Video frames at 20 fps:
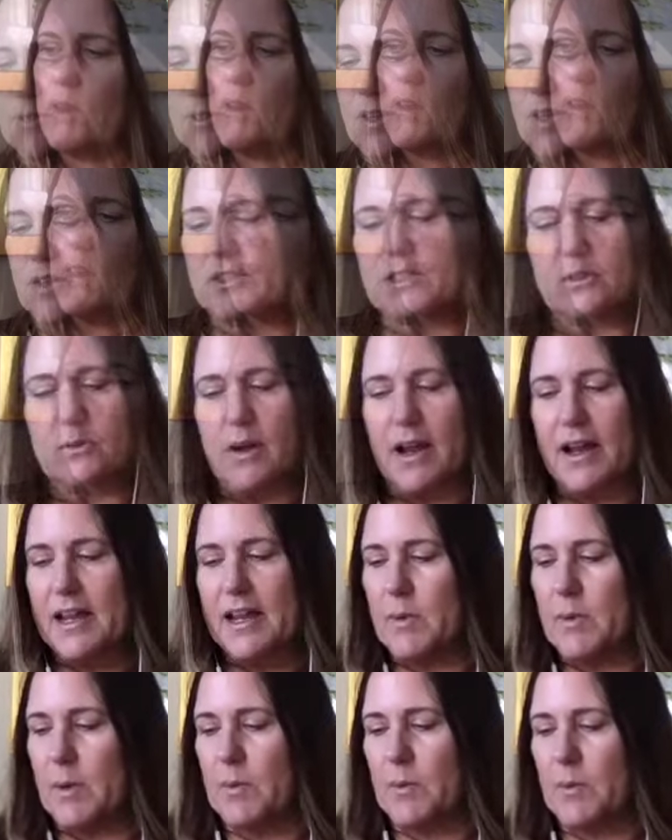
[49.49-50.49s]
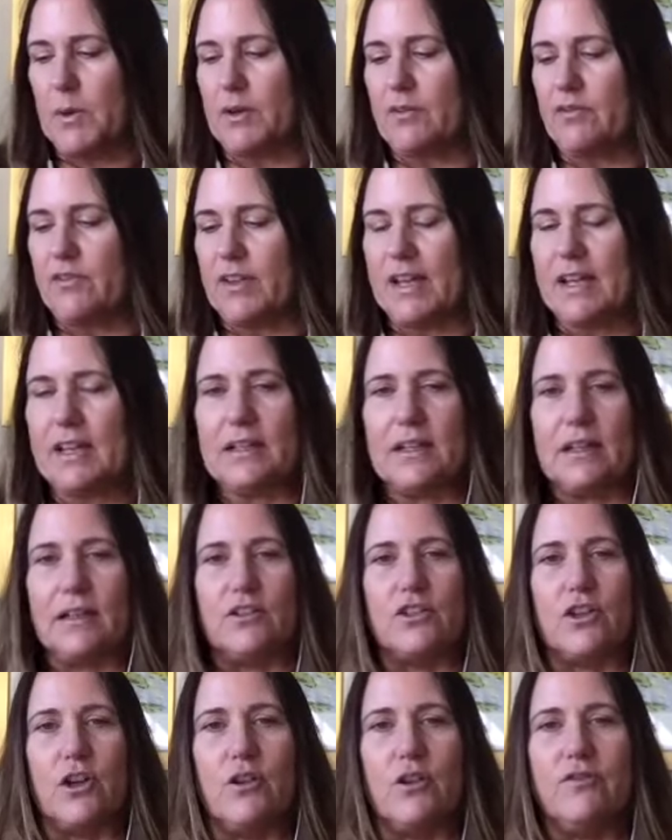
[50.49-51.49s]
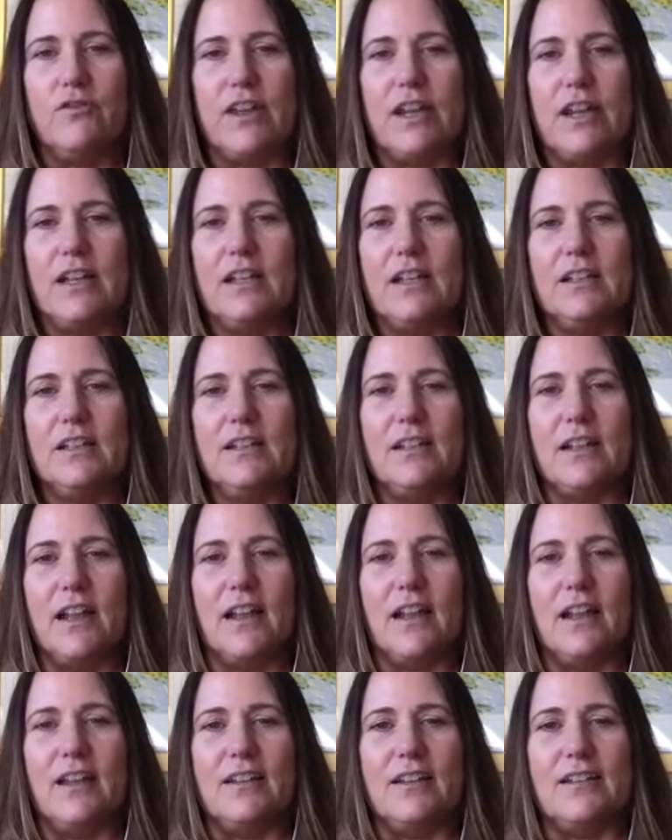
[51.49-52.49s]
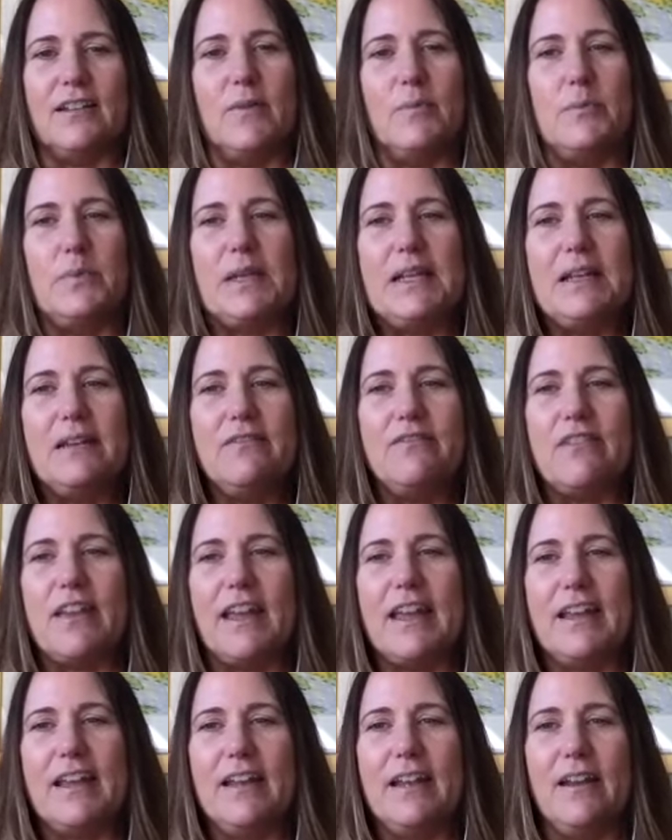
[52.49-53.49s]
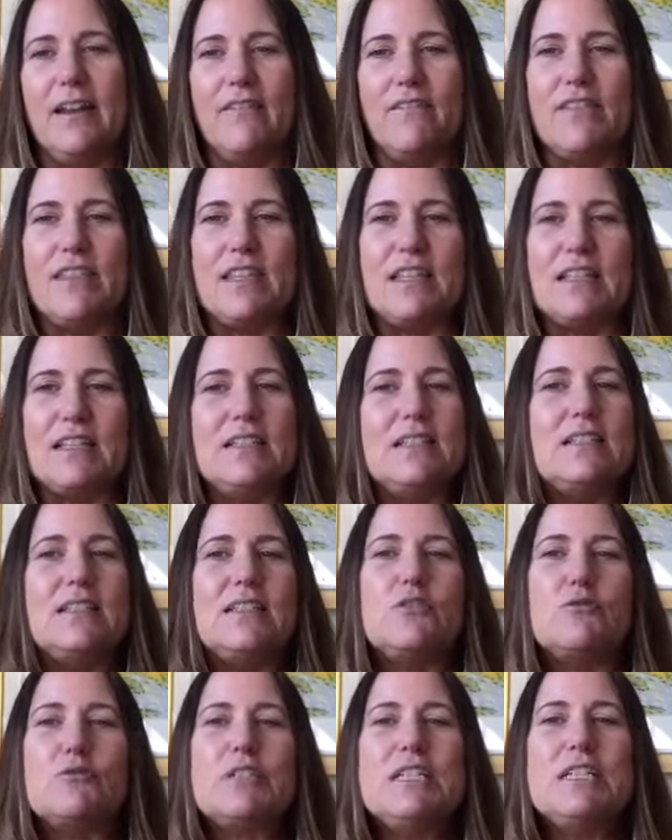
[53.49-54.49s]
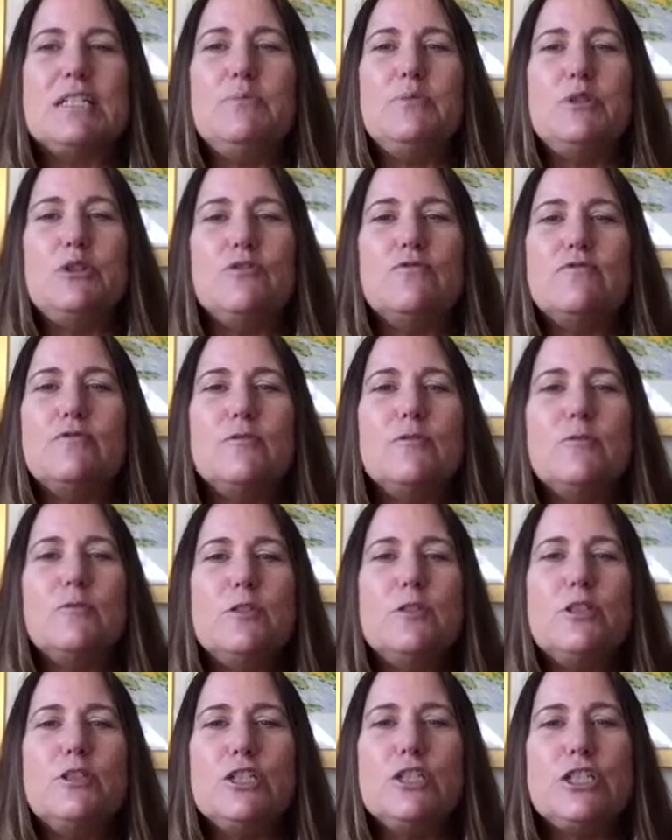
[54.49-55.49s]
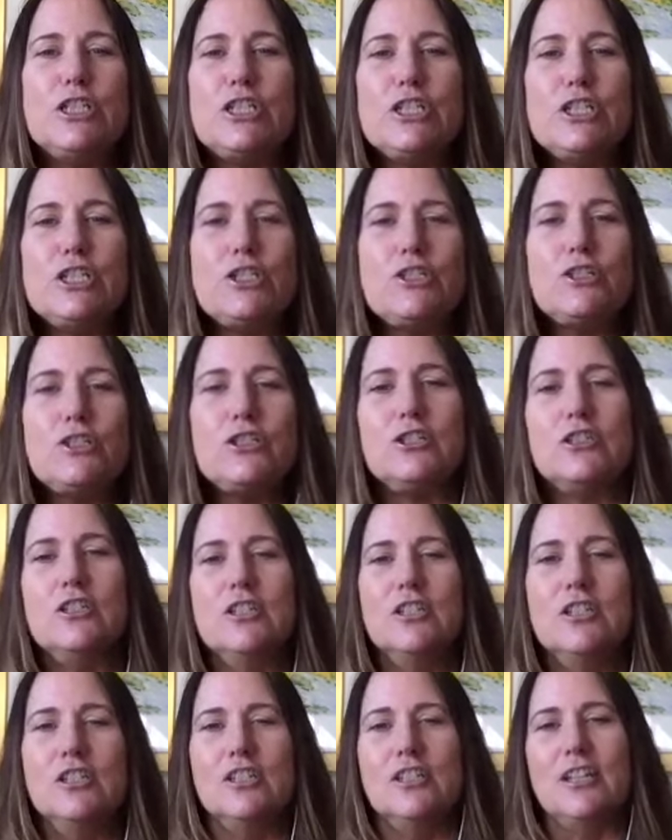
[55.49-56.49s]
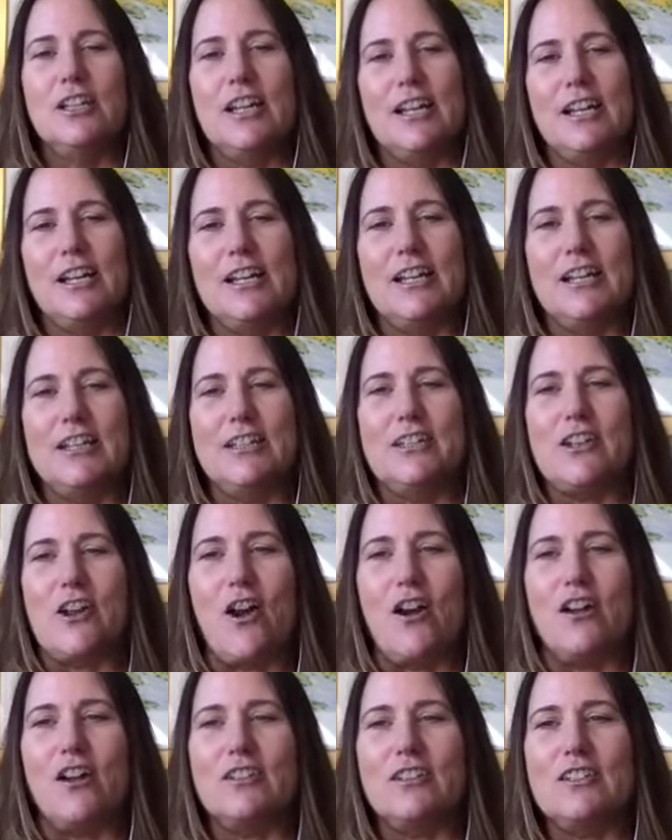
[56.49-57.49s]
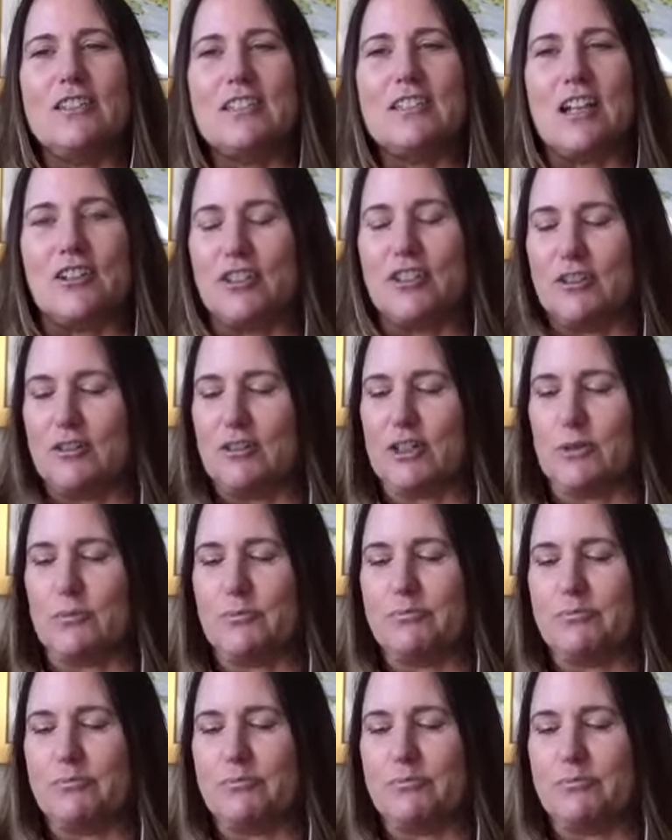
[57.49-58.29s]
That's who I am. I'm a book fan and a show fan and a big fan of these three beautiful ladies and our discussion group.